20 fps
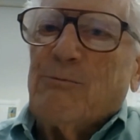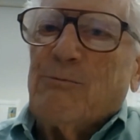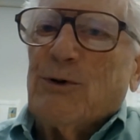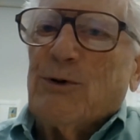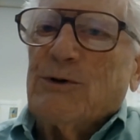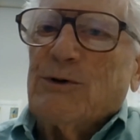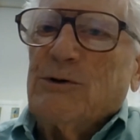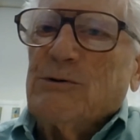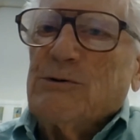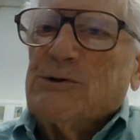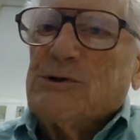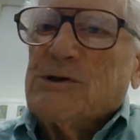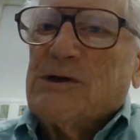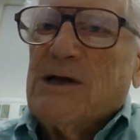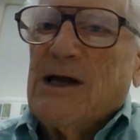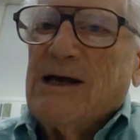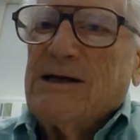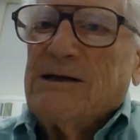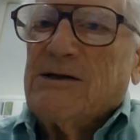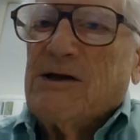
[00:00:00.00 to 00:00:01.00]

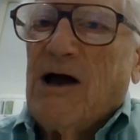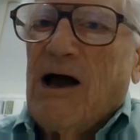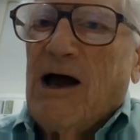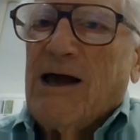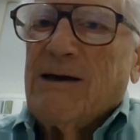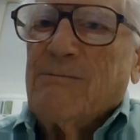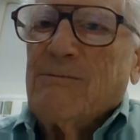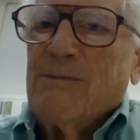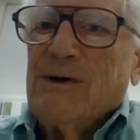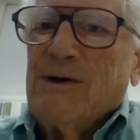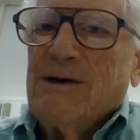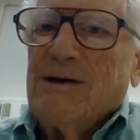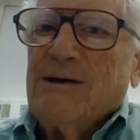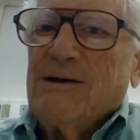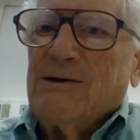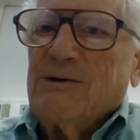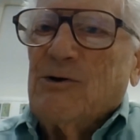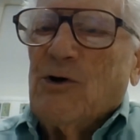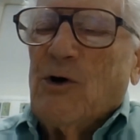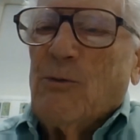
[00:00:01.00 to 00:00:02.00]
produced a time
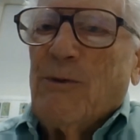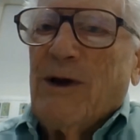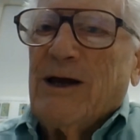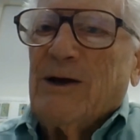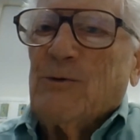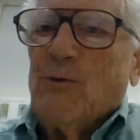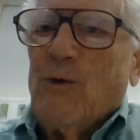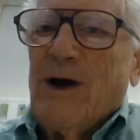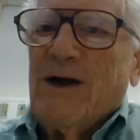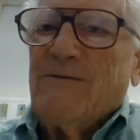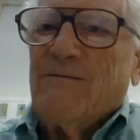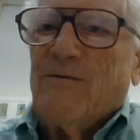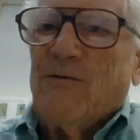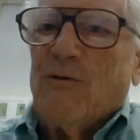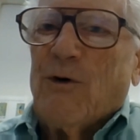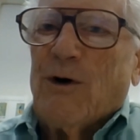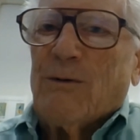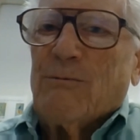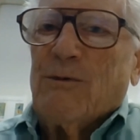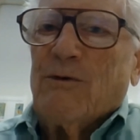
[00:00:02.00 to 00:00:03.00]
domain
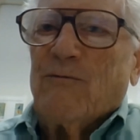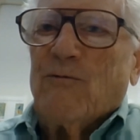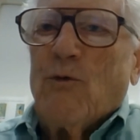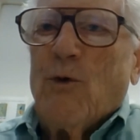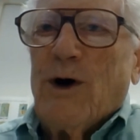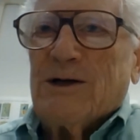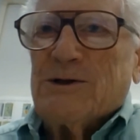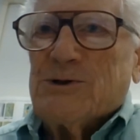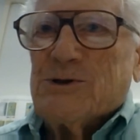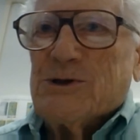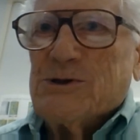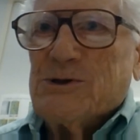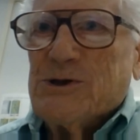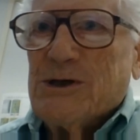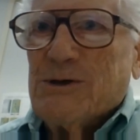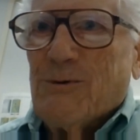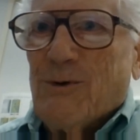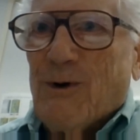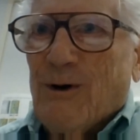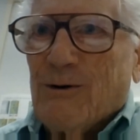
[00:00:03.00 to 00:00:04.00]
waveform of ones and
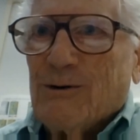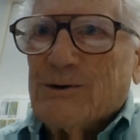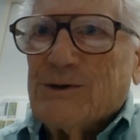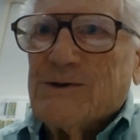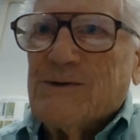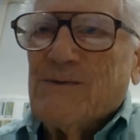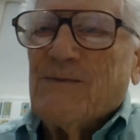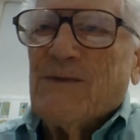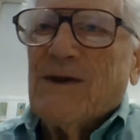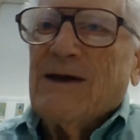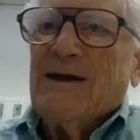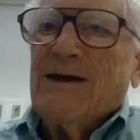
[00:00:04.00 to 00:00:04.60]
zeros.